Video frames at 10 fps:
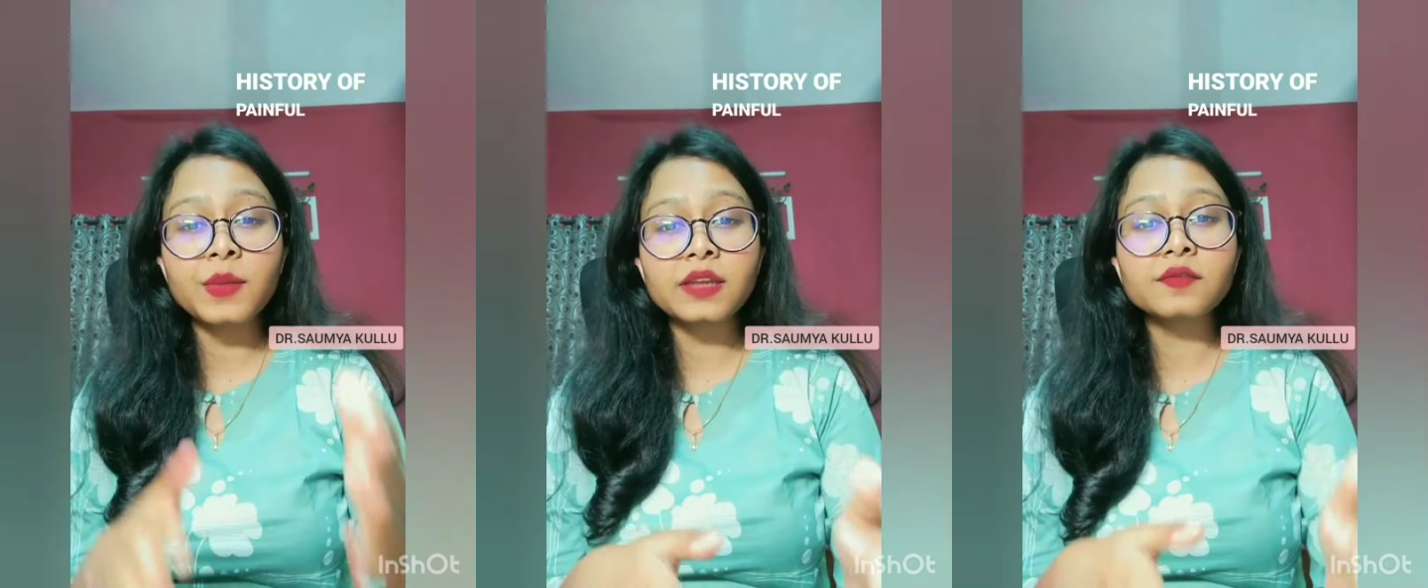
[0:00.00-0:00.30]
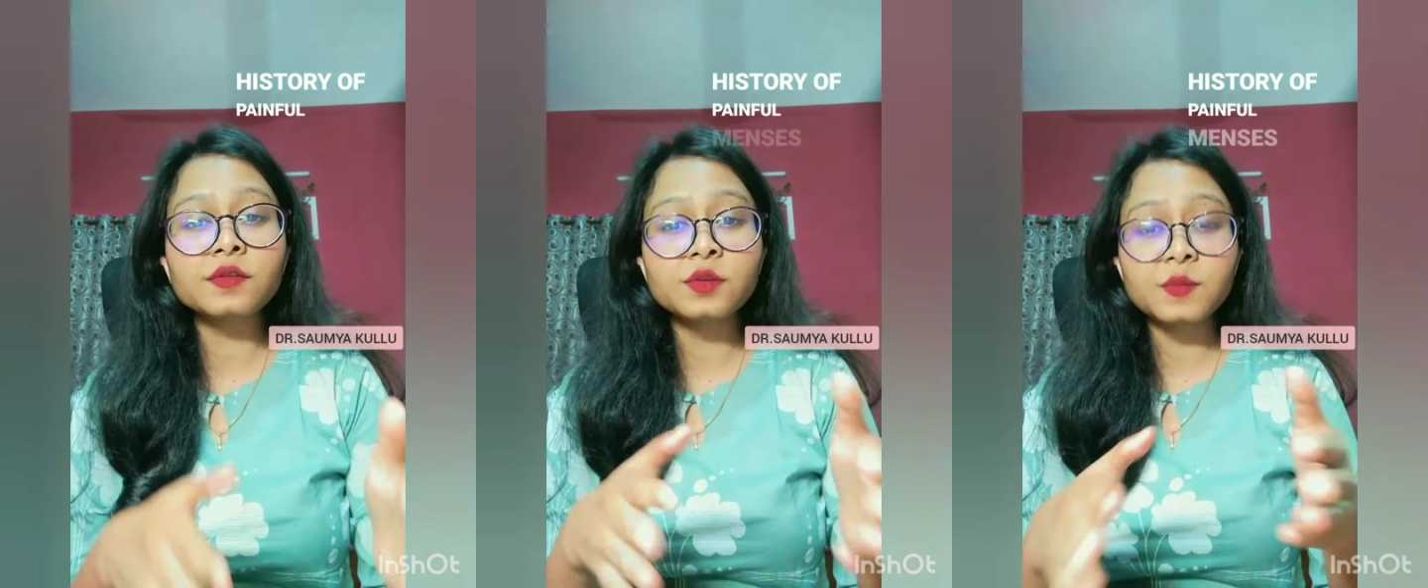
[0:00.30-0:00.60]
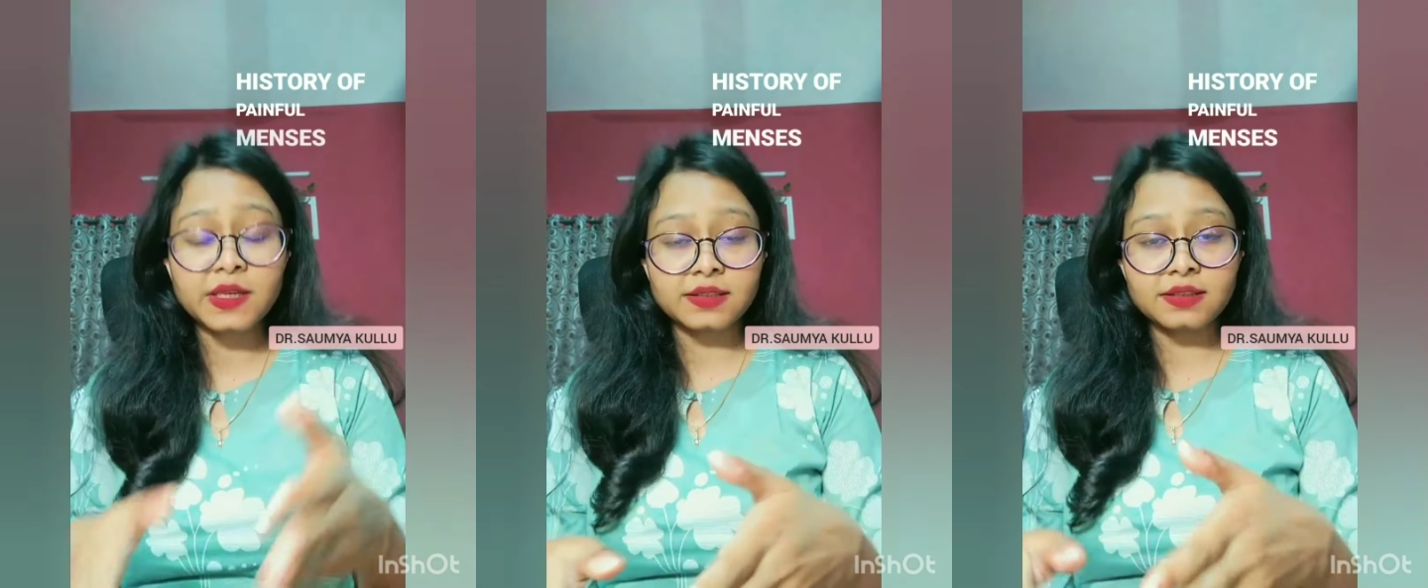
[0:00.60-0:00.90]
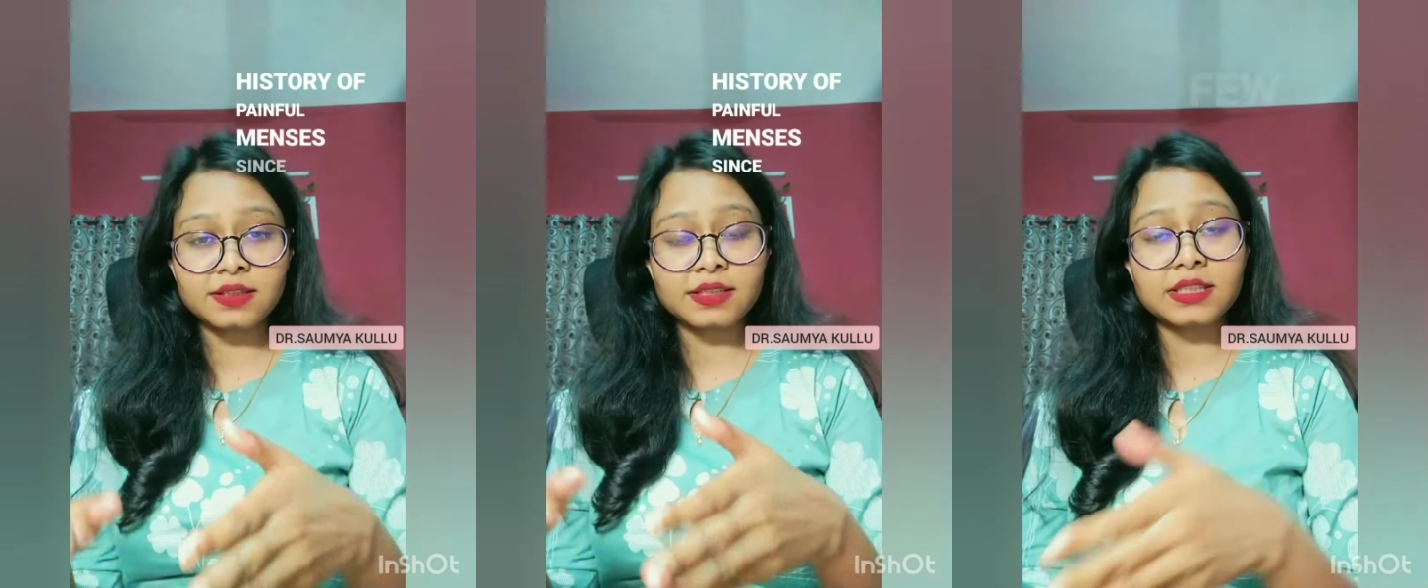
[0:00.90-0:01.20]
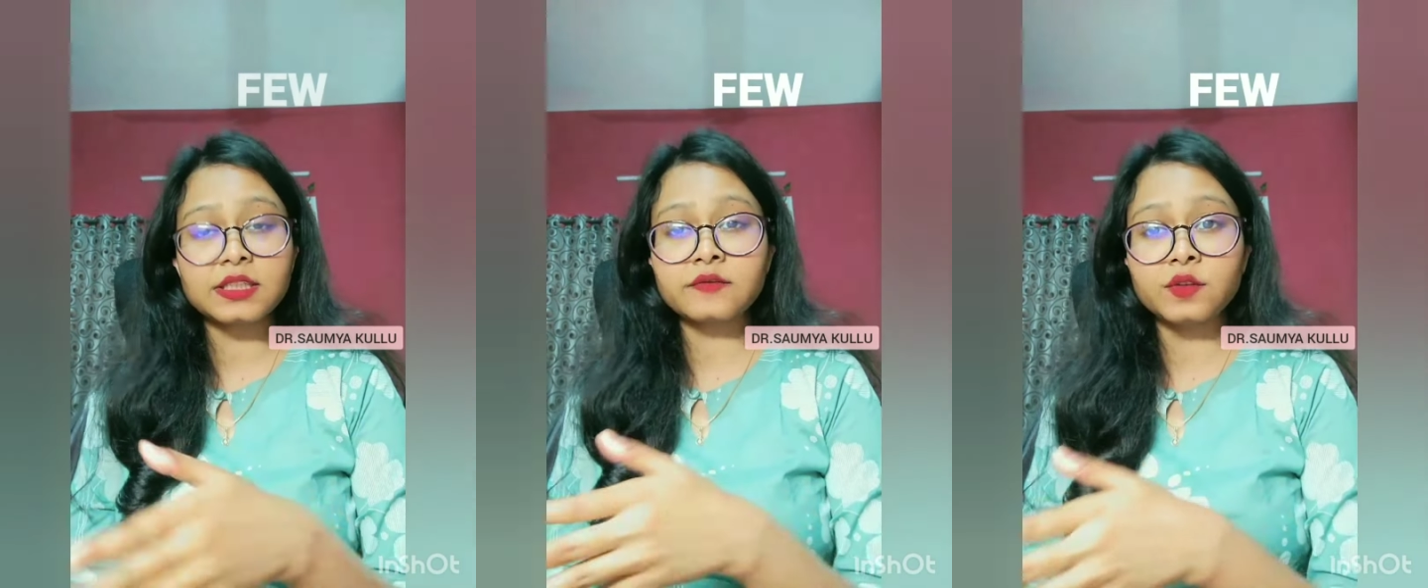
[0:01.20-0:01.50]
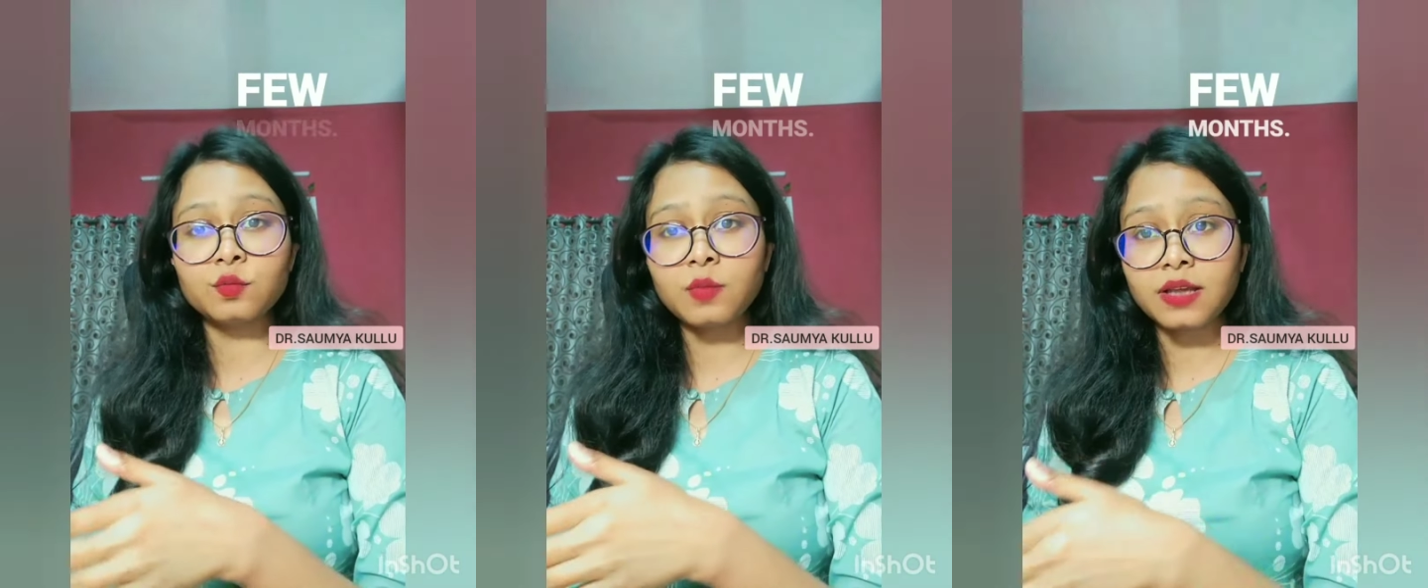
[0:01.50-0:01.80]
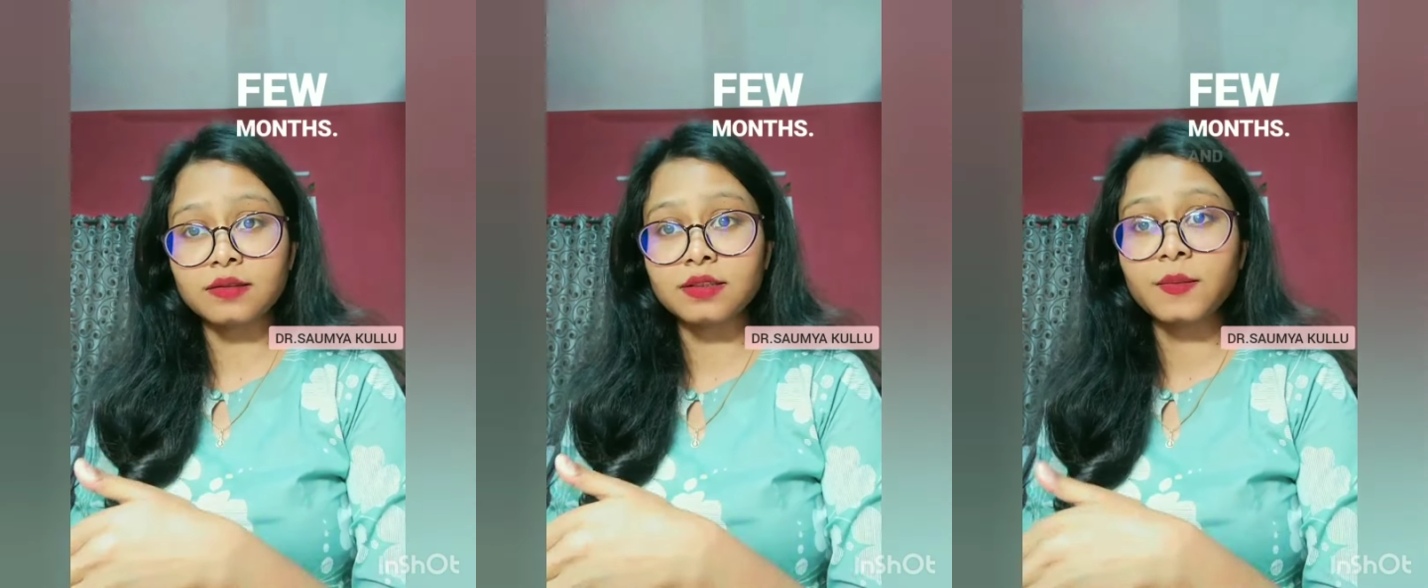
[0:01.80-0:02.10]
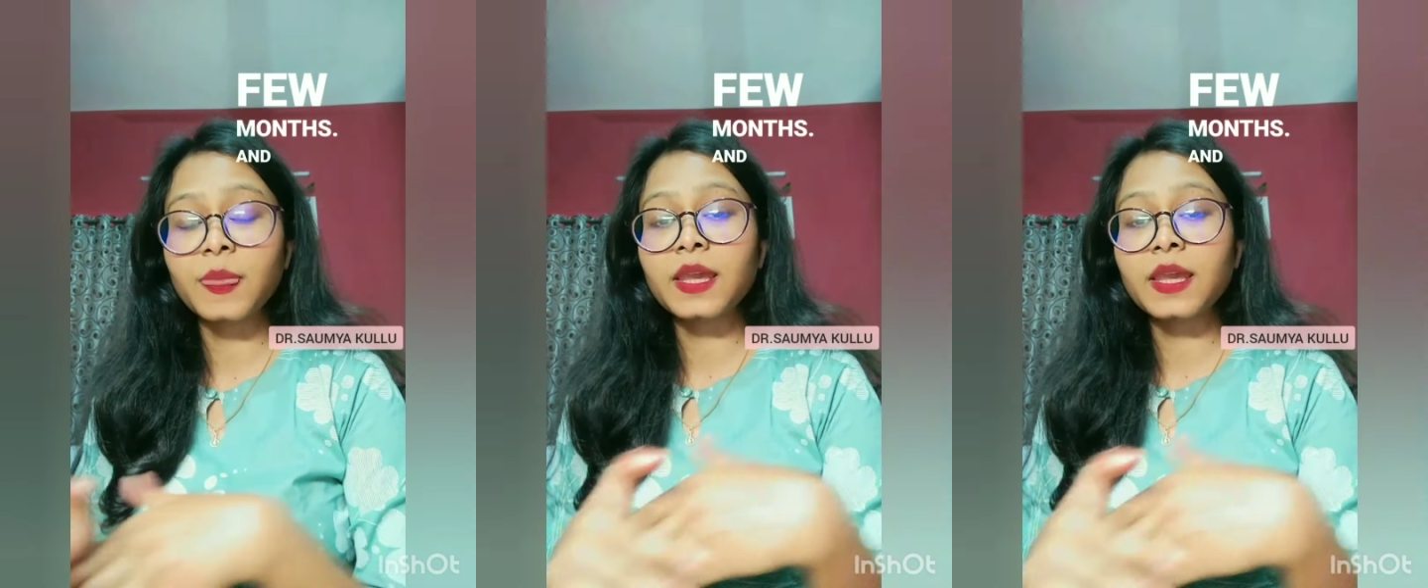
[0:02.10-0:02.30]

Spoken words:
painful menses since few months.